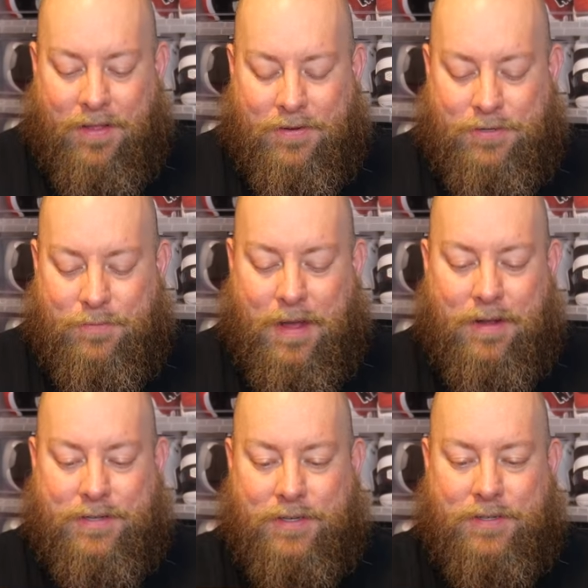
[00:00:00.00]
Two
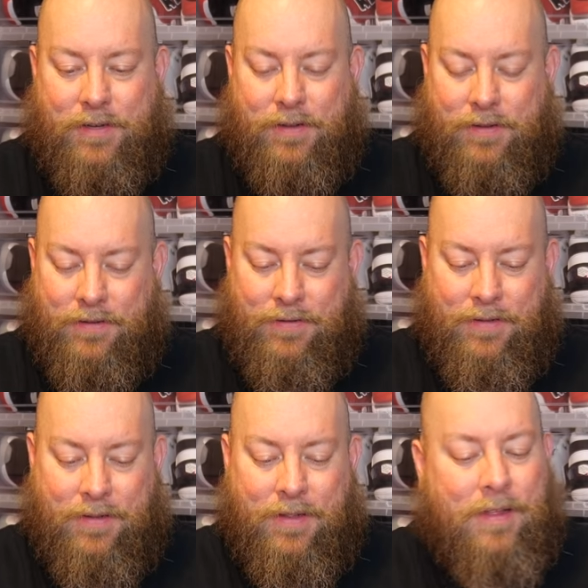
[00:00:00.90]
boxes.
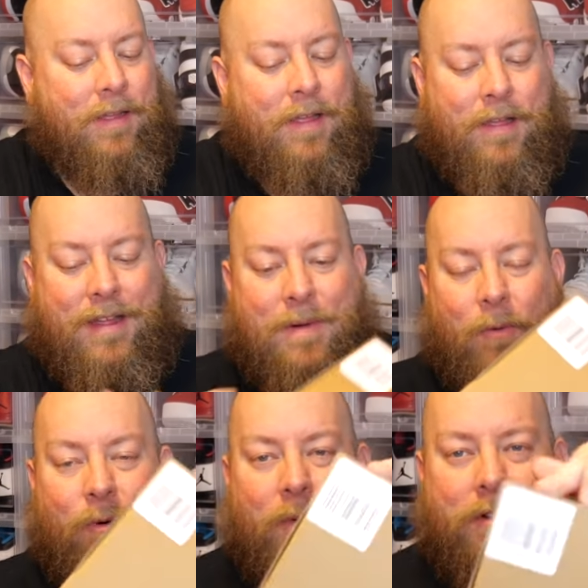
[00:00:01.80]
Come on.
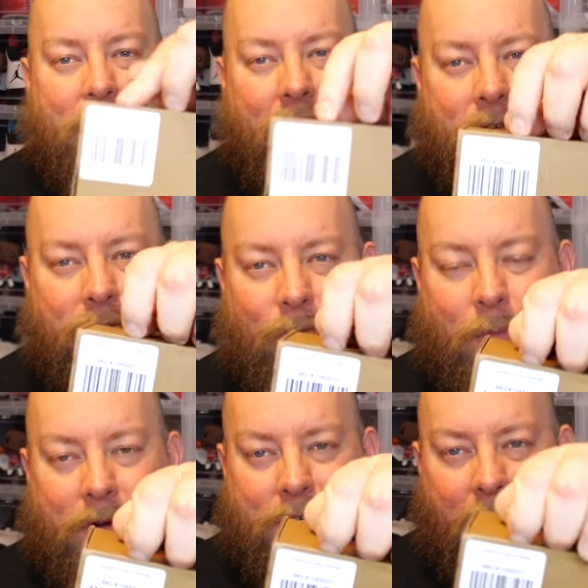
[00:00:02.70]
One more chase. One
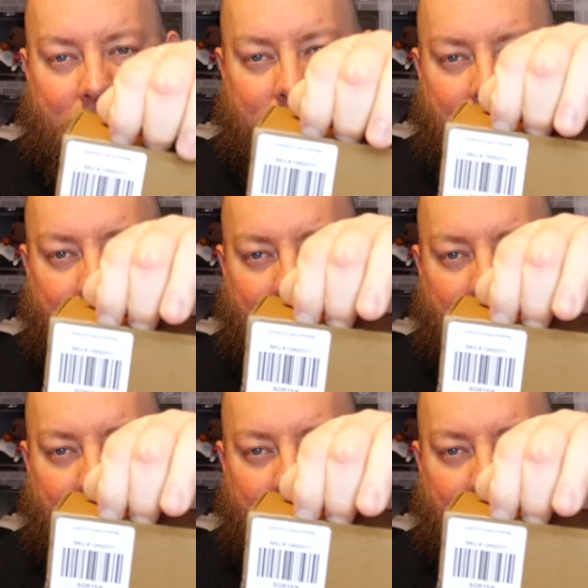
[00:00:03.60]
more chase.